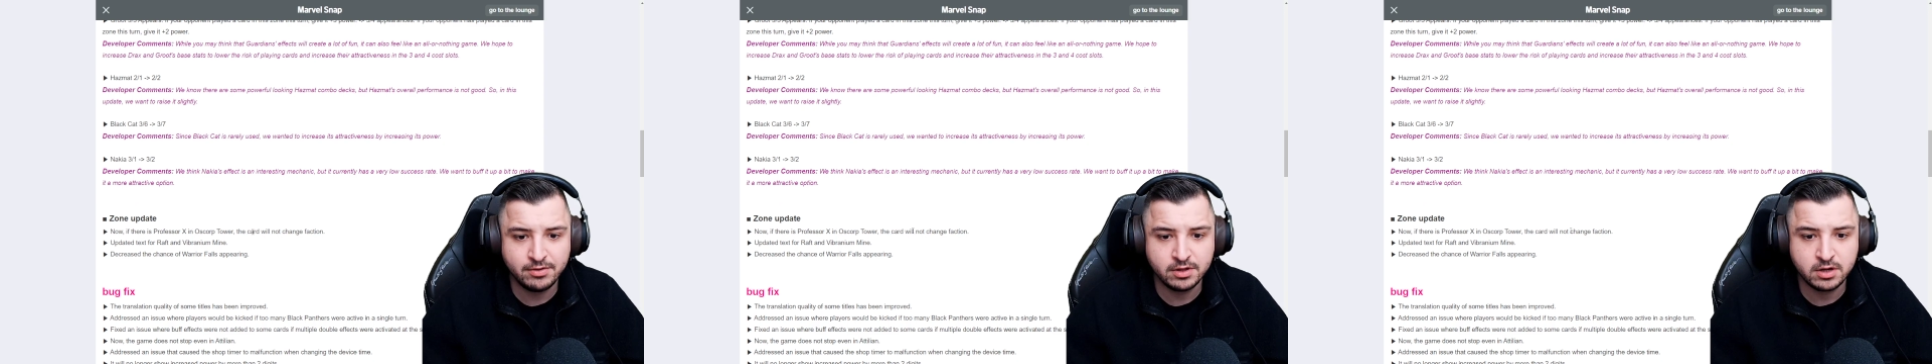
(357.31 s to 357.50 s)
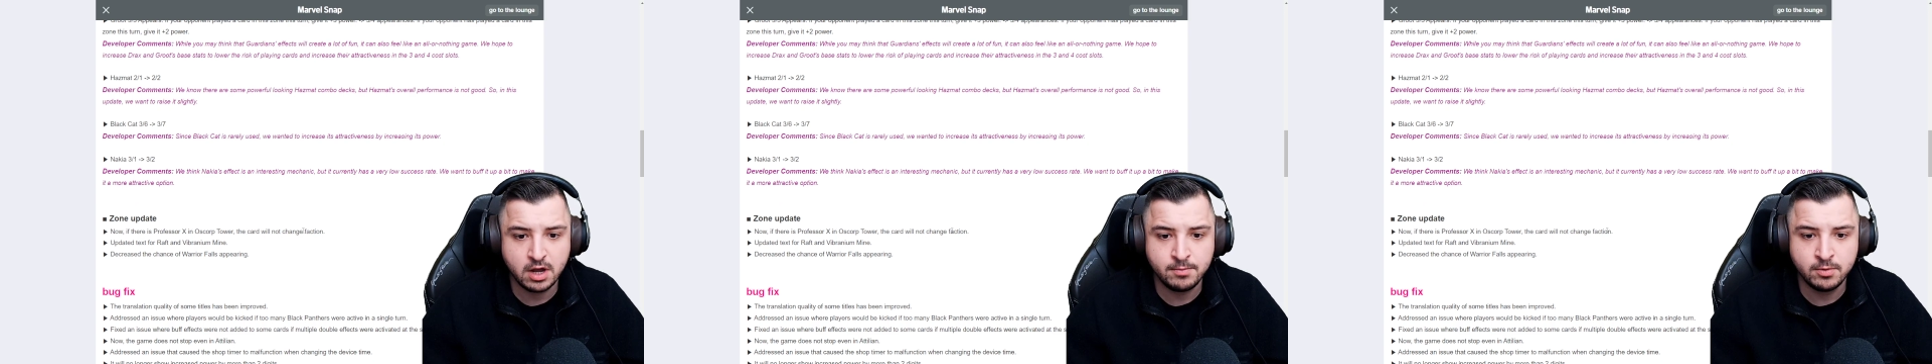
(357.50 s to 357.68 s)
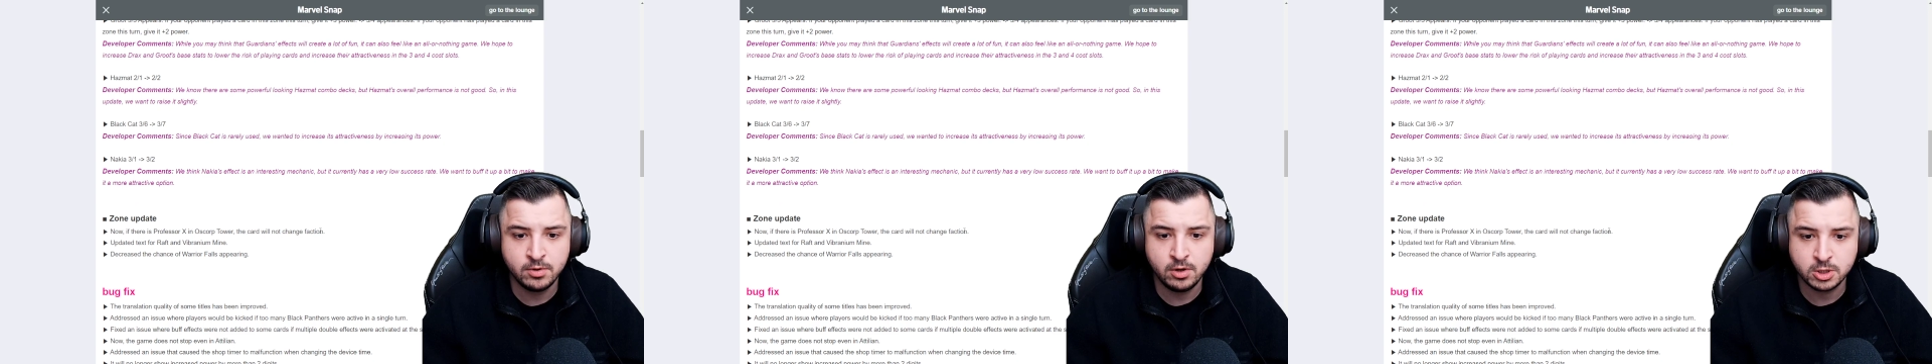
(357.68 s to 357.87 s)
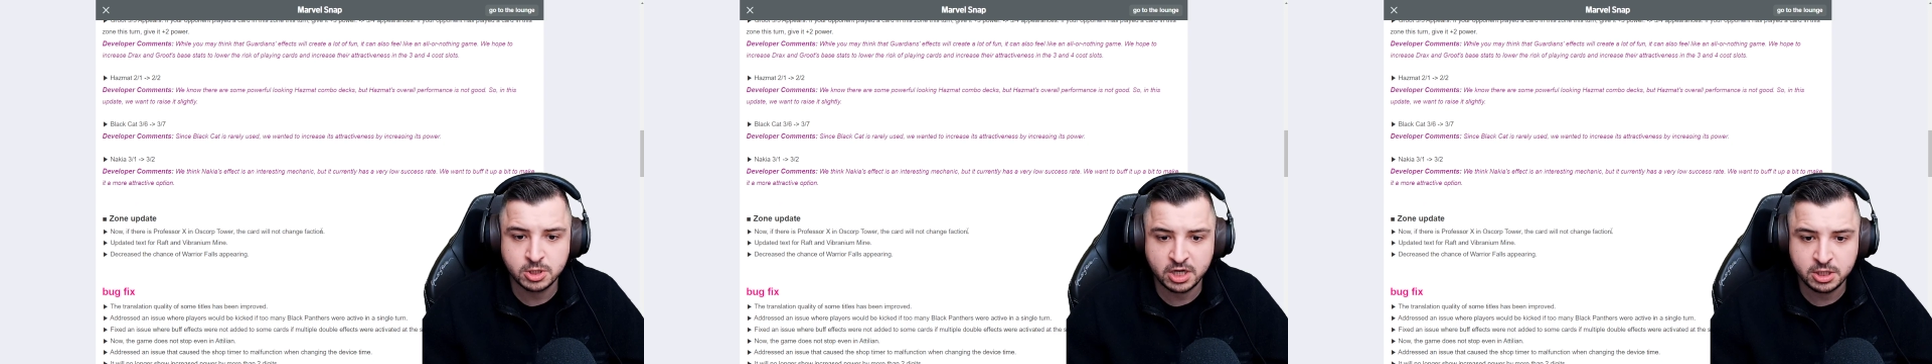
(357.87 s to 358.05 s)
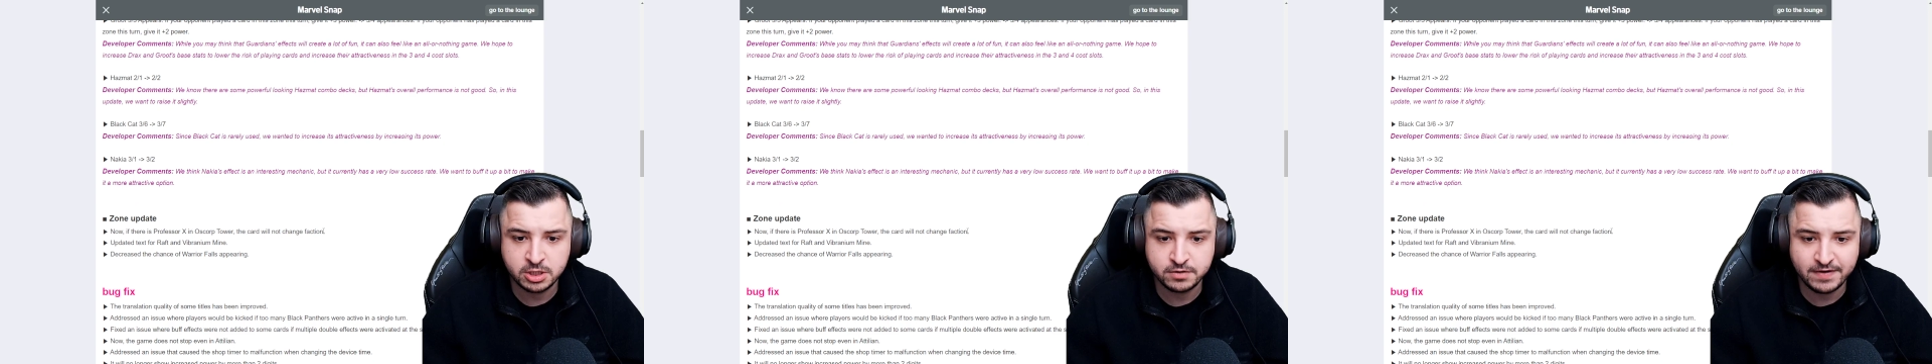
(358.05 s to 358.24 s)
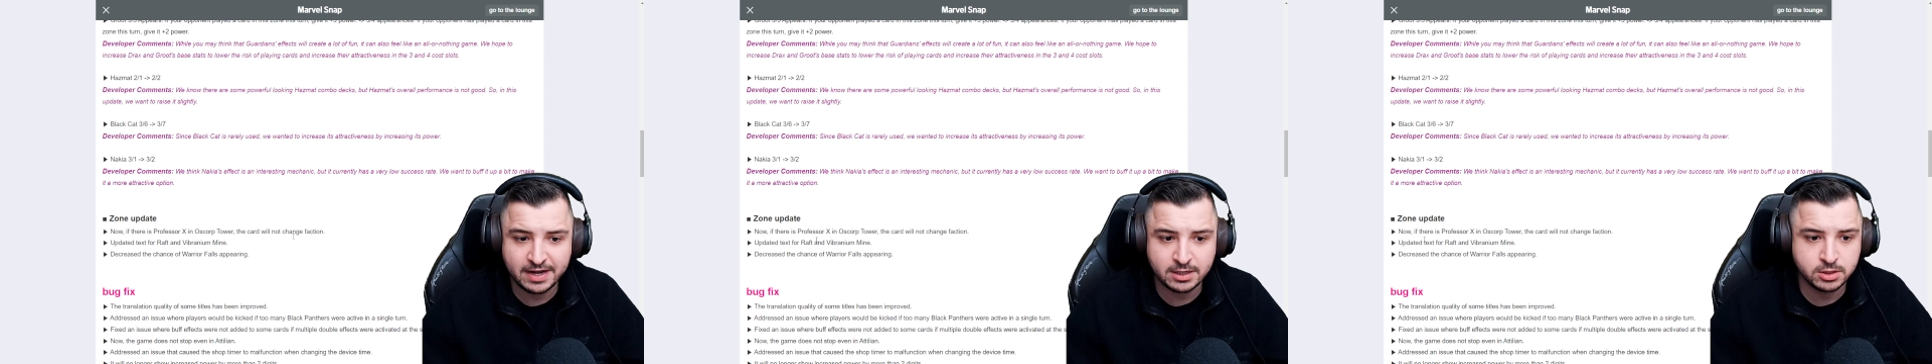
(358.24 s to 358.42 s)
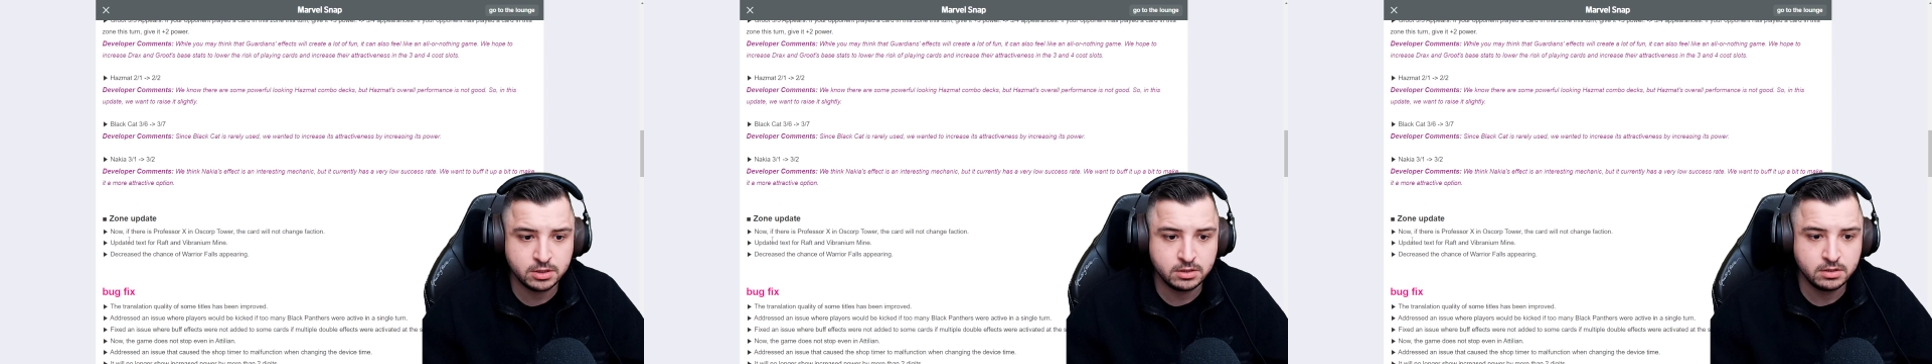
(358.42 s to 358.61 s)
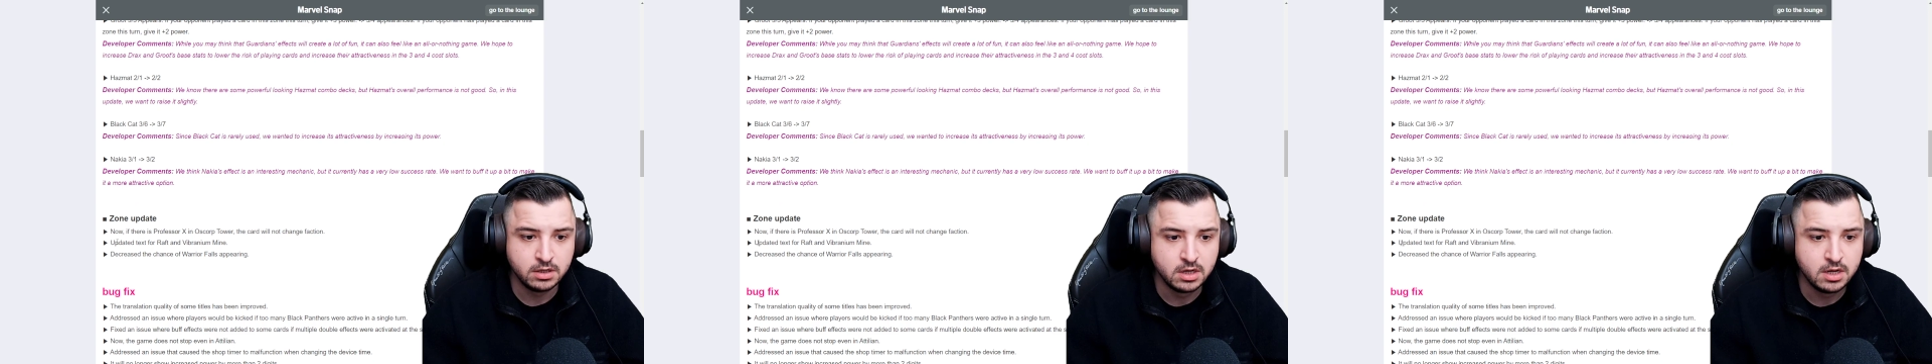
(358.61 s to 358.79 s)
the card will not change
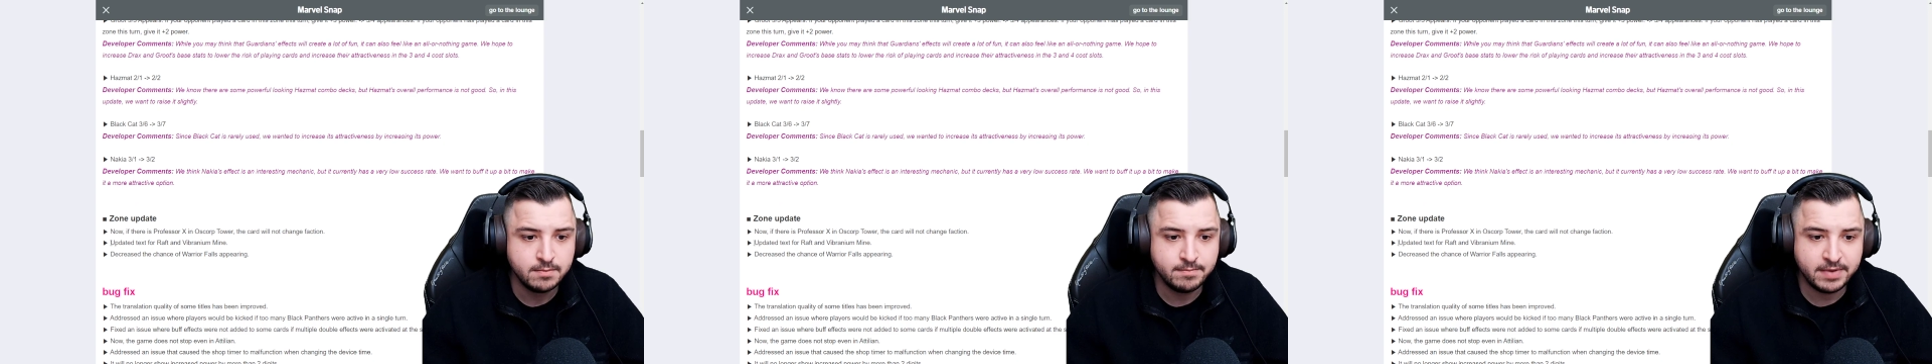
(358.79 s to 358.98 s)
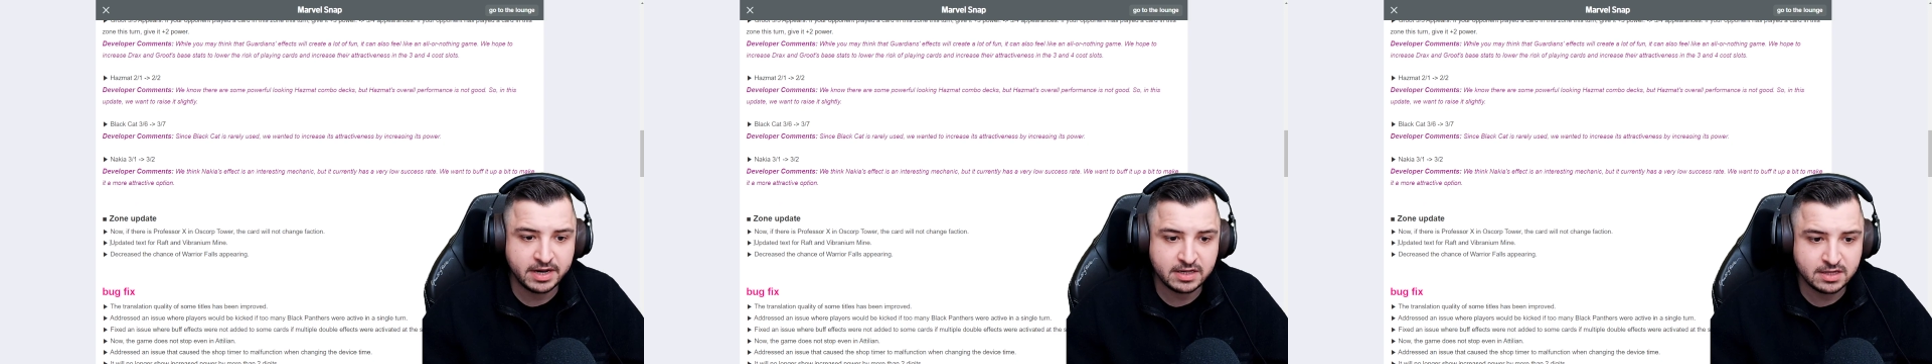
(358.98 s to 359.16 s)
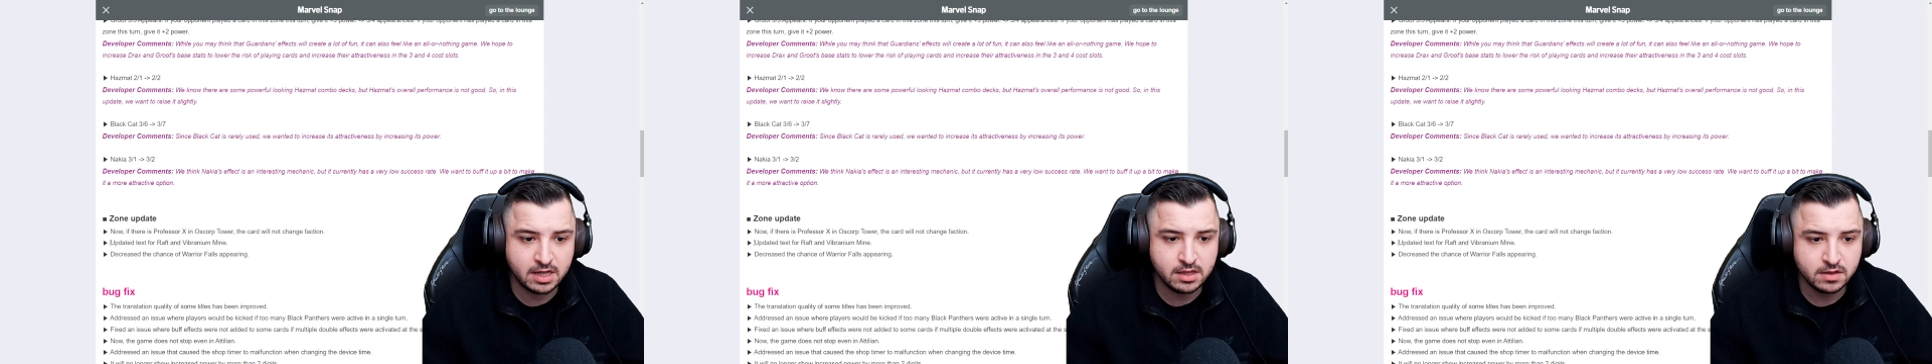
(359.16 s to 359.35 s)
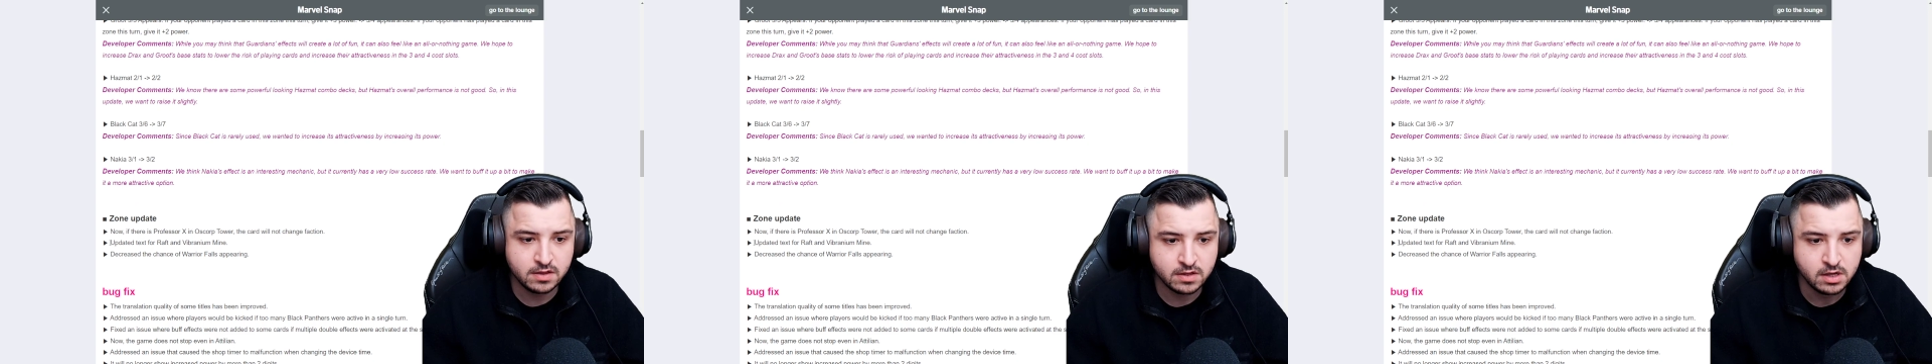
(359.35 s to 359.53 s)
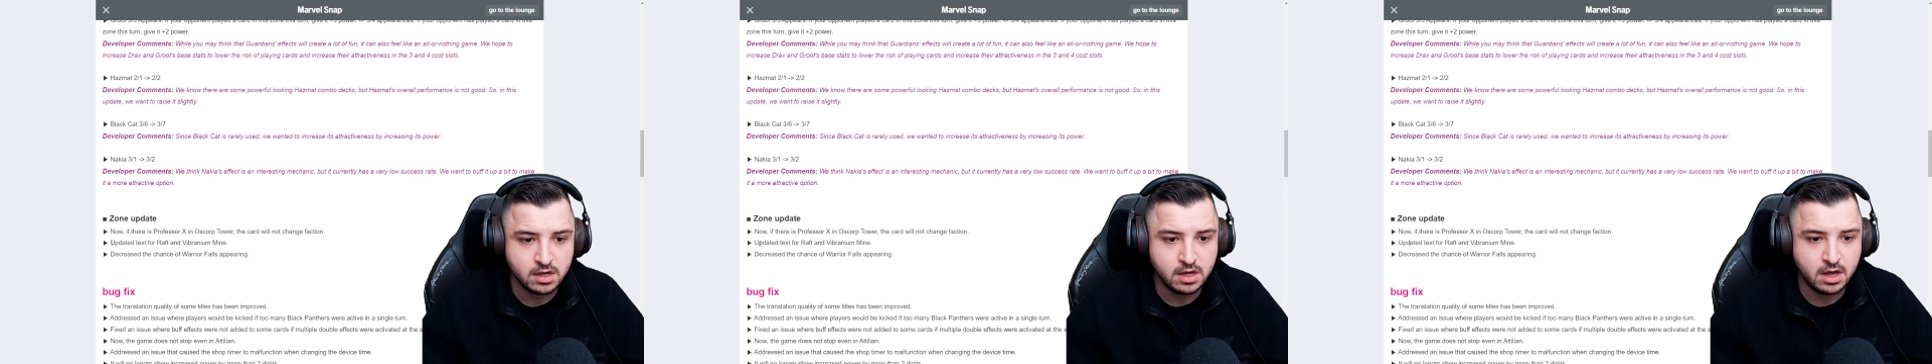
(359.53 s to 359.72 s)
faction. Makes sense.